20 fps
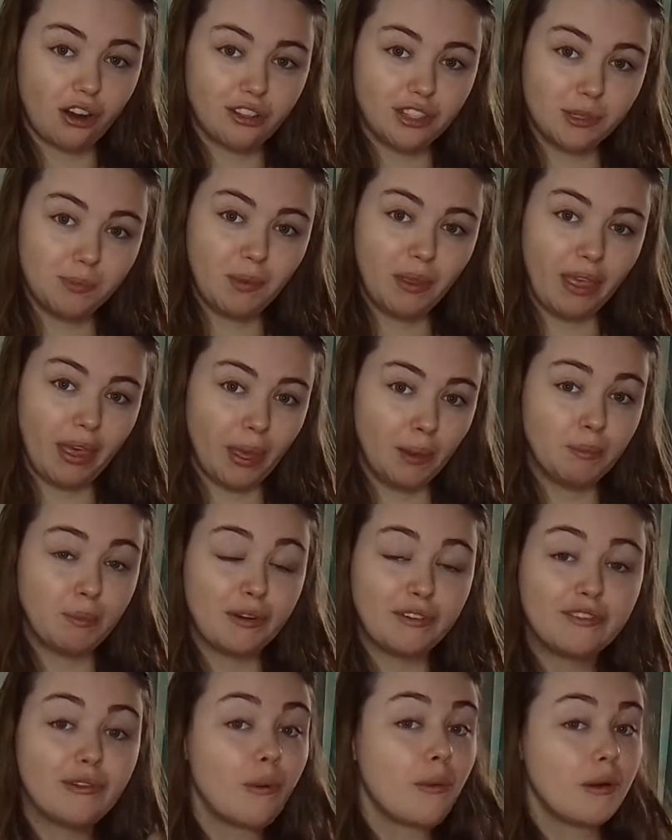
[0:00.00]
playing
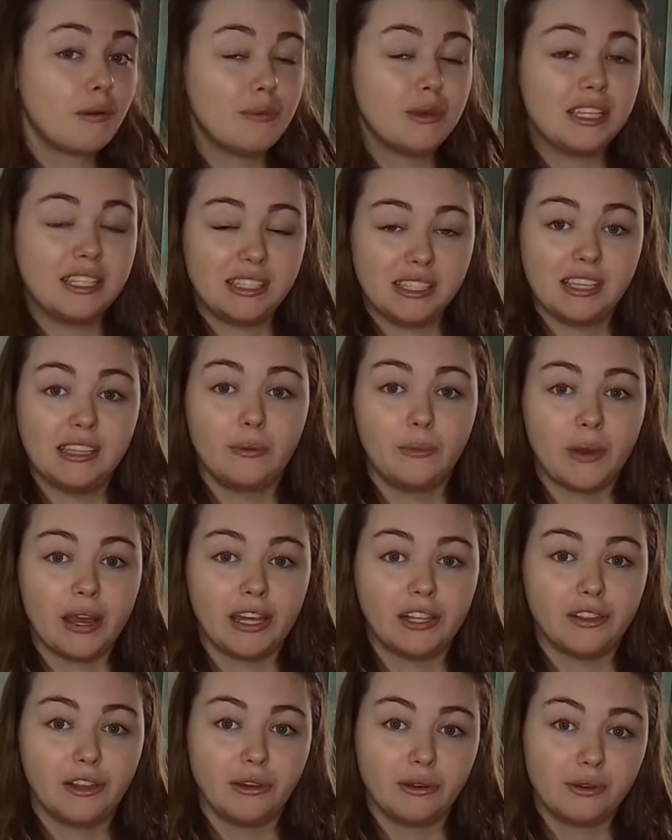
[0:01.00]
before we see the White
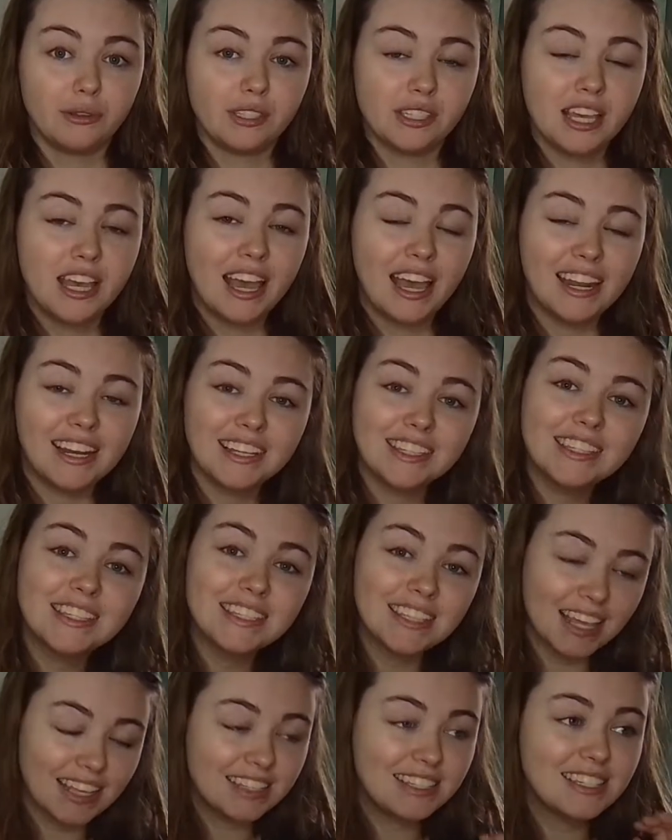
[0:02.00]
Cloaks, and it
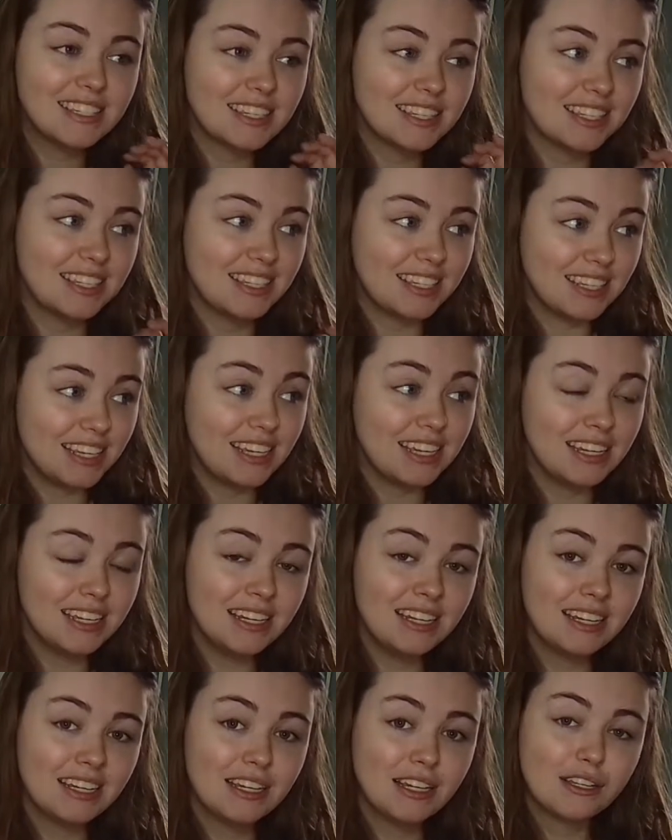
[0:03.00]
sets the scene
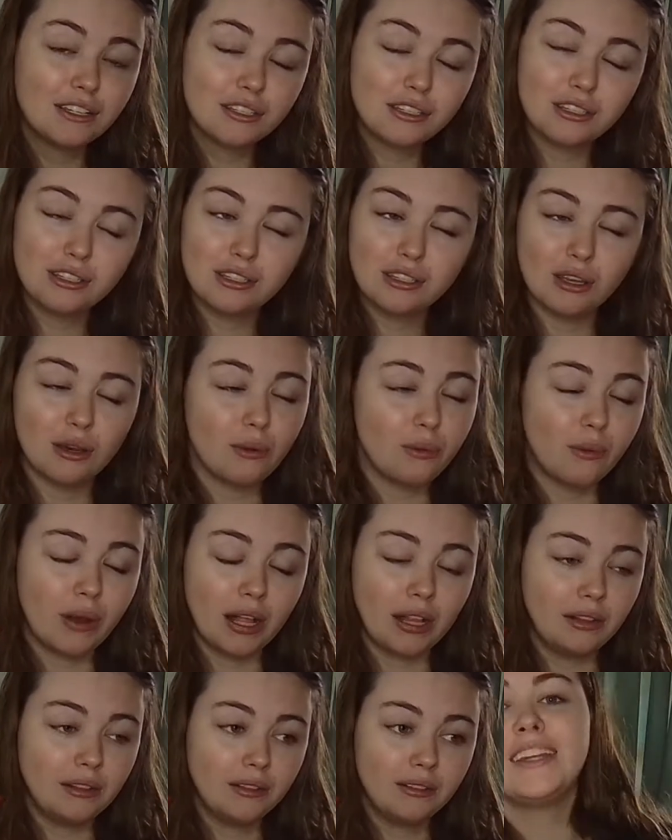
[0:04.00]
so well.
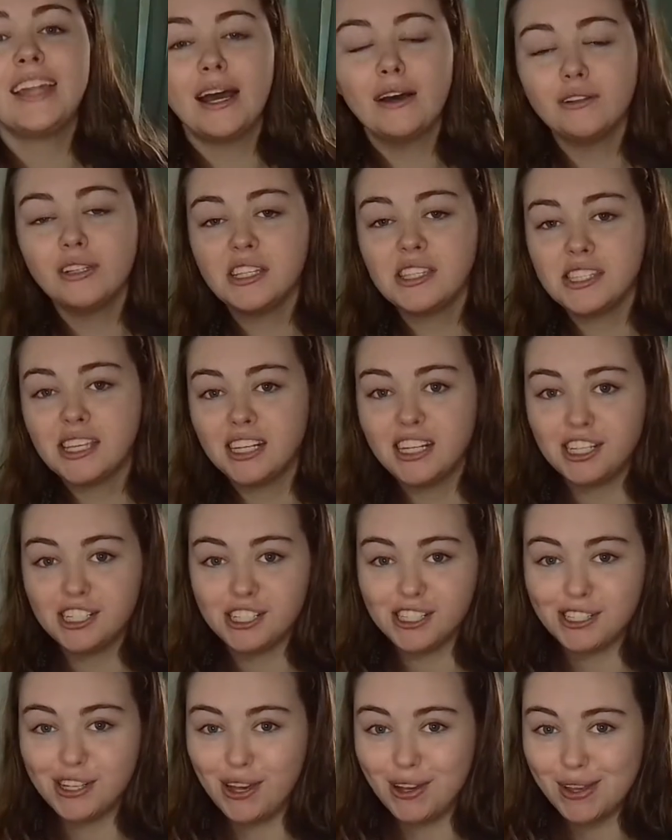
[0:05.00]
Now let's get into
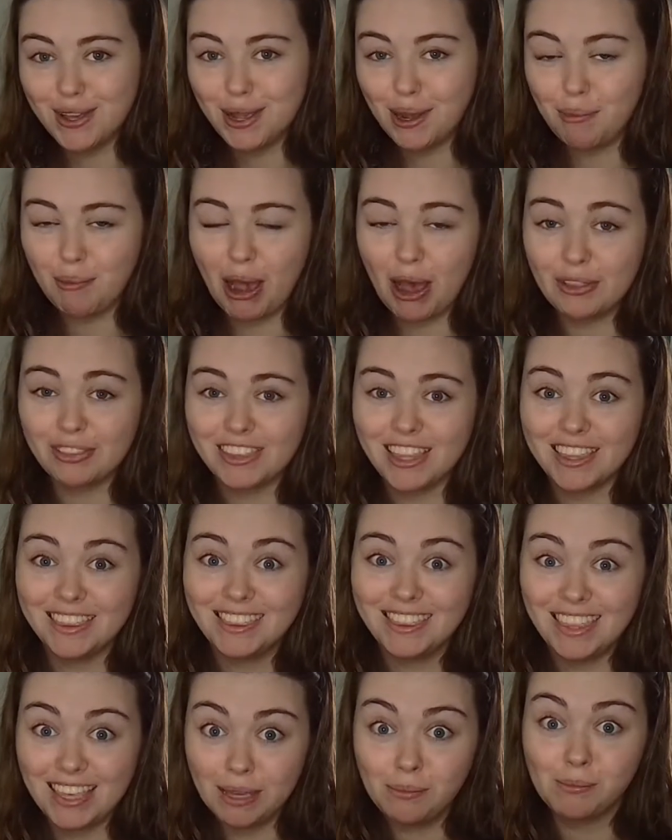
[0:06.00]
talking about the
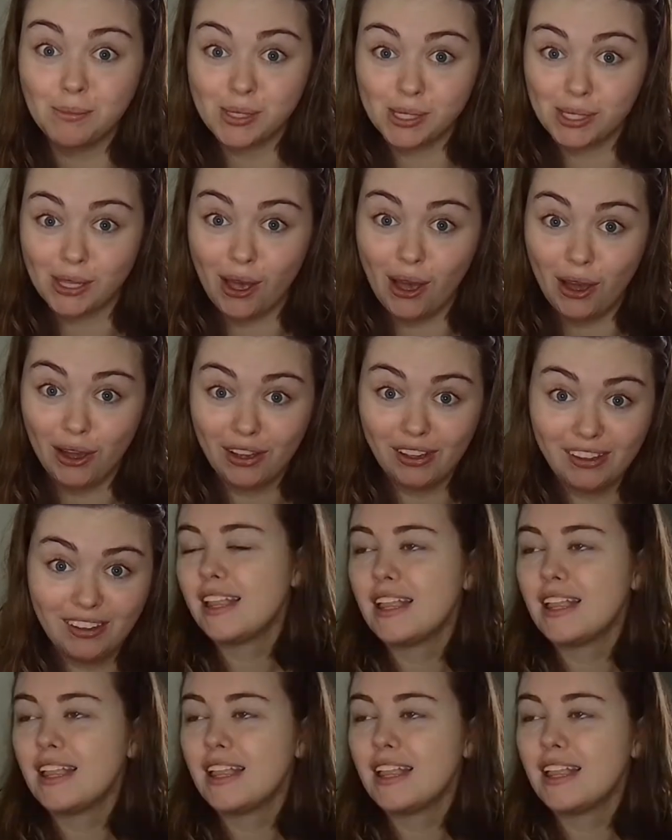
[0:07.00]
theme song.